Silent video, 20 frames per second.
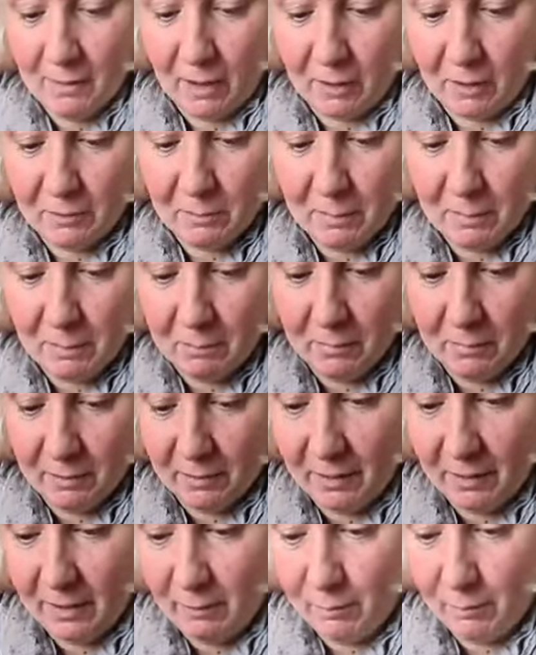I remember
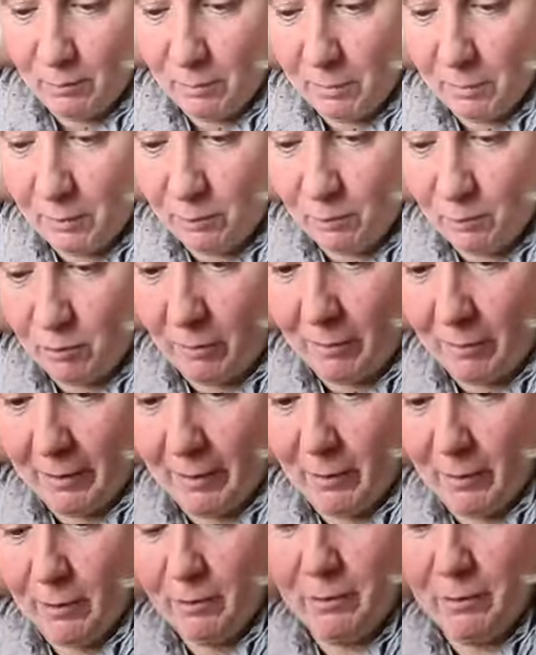that I was supposed to drop that
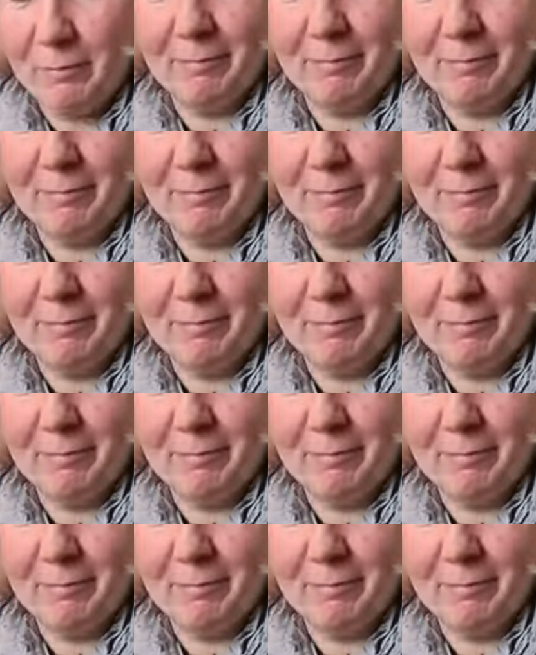off.